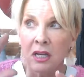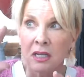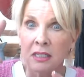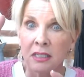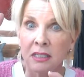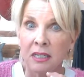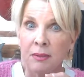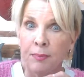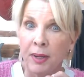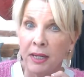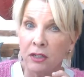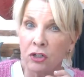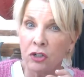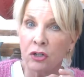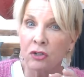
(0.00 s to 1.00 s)
see
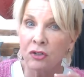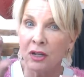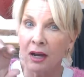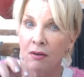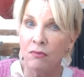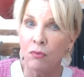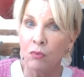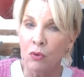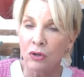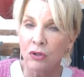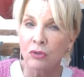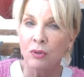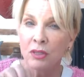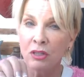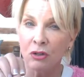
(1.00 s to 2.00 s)
pictures of
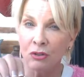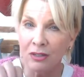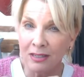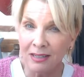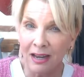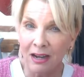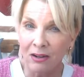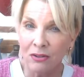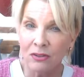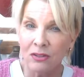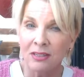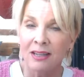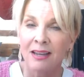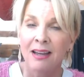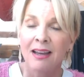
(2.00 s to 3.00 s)
words with those
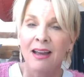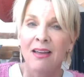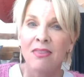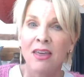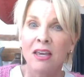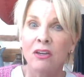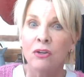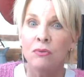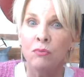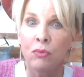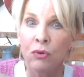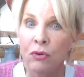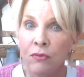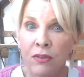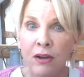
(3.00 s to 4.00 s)
sounds. They could
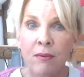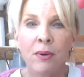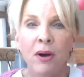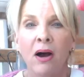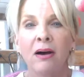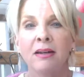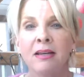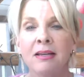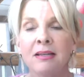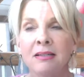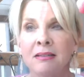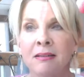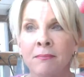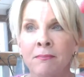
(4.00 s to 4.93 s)
move their bodies.